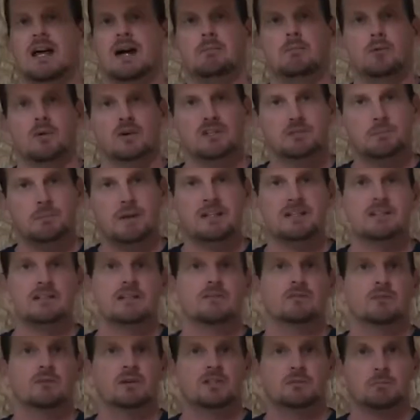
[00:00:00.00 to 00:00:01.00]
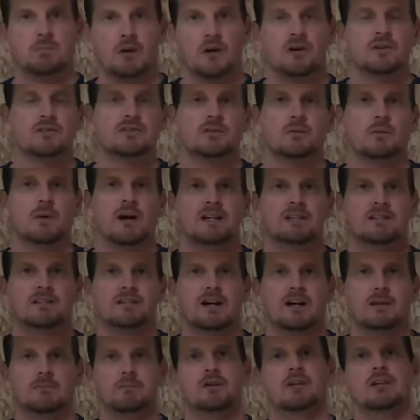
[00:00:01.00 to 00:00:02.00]
more expensive, which burns the waste
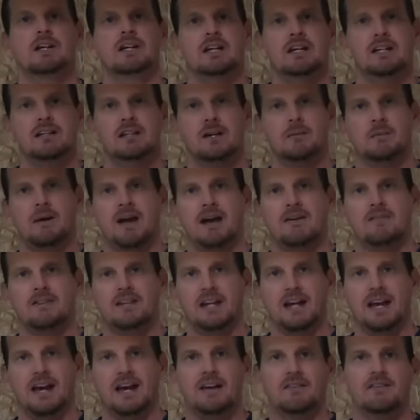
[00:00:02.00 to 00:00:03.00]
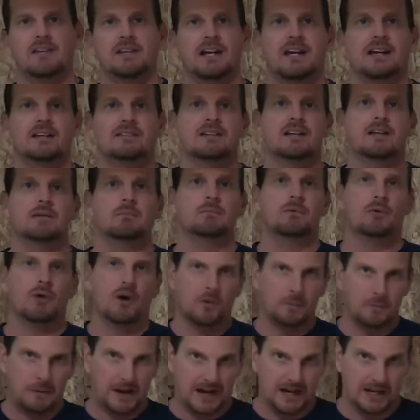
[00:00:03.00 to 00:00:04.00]
up, you're going to end up having to have it as a
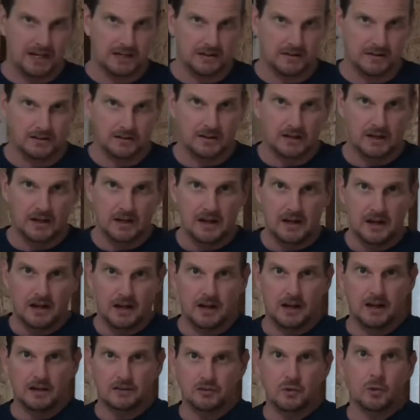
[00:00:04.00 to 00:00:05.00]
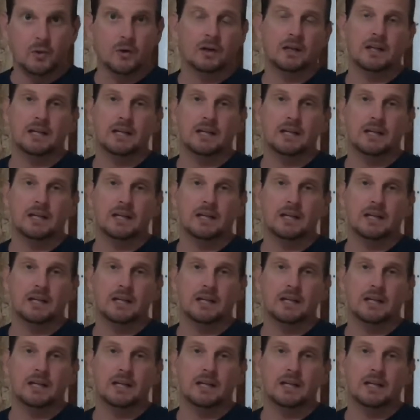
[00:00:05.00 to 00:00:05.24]
propane toilet